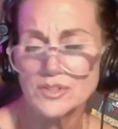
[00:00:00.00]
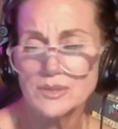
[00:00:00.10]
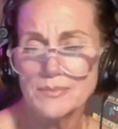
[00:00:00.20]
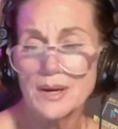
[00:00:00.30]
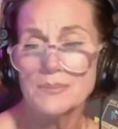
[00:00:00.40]
It's
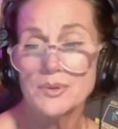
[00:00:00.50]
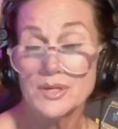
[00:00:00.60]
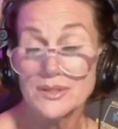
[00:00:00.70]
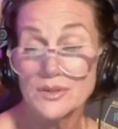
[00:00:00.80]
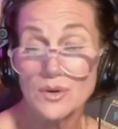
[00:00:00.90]
about
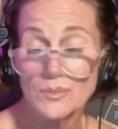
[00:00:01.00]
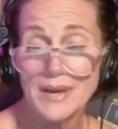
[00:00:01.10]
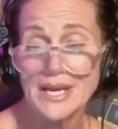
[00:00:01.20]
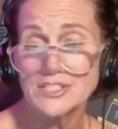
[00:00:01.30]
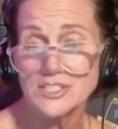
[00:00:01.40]
putting the whole
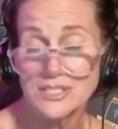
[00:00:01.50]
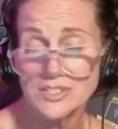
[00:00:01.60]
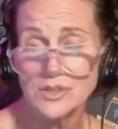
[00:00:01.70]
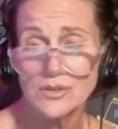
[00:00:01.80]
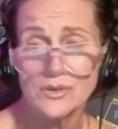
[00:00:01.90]
match and
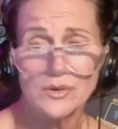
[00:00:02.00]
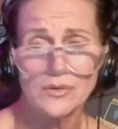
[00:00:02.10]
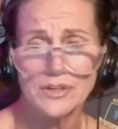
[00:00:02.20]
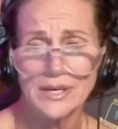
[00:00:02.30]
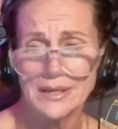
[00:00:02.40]
each other
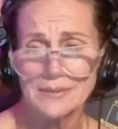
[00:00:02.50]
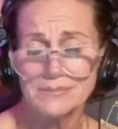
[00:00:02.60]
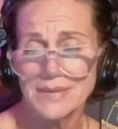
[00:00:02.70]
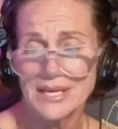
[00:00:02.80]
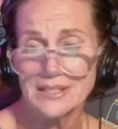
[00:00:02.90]
over and
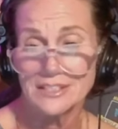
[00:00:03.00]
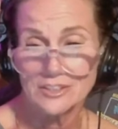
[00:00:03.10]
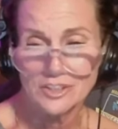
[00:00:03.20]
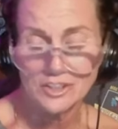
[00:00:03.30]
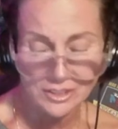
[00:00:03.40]
making it
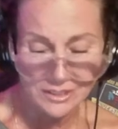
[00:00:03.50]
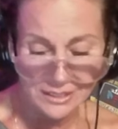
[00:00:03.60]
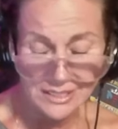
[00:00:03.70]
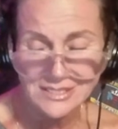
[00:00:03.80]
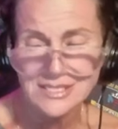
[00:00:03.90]
look good.
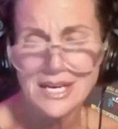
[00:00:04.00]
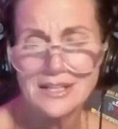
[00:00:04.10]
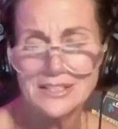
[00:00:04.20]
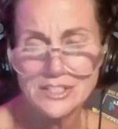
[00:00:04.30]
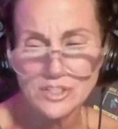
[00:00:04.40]
And it's
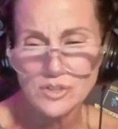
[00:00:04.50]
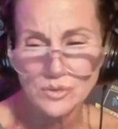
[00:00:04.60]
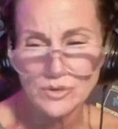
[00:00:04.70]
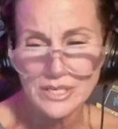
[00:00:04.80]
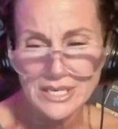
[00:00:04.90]
telling a
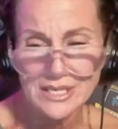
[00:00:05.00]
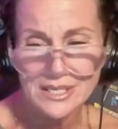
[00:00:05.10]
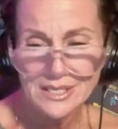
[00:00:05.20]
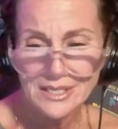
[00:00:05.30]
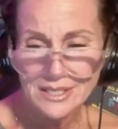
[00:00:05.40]
story.
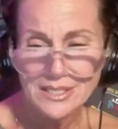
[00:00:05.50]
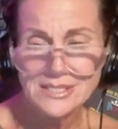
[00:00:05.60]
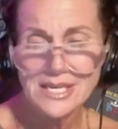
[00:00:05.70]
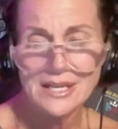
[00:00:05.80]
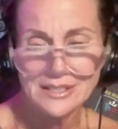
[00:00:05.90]

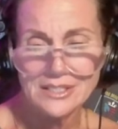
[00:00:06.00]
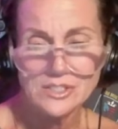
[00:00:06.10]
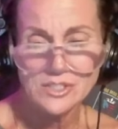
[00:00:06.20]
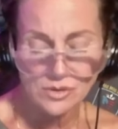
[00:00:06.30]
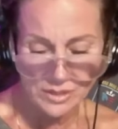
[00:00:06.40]

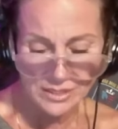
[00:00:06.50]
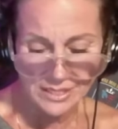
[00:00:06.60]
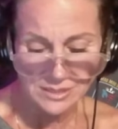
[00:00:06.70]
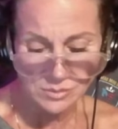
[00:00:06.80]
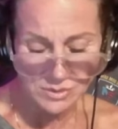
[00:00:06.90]

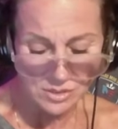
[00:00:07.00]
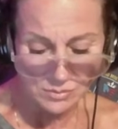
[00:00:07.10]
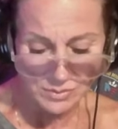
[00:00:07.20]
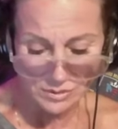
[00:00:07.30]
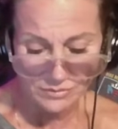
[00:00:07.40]
That's what's so
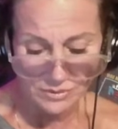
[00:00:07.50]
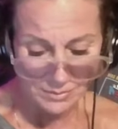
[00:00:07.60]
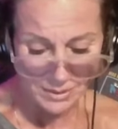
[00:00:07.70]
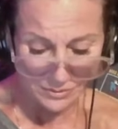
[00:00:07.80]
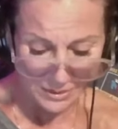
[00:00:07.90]
beautiful
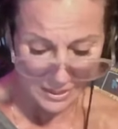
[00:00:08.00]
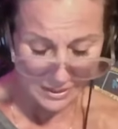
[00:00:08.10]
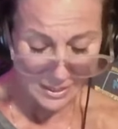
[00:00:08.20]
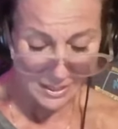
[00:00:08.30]
about that.